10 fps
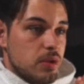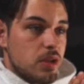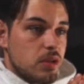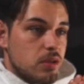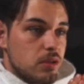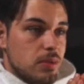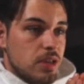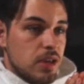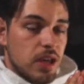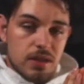we are gonna
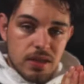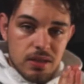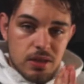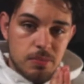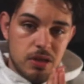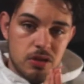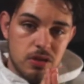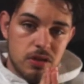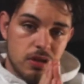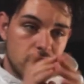be editing this picture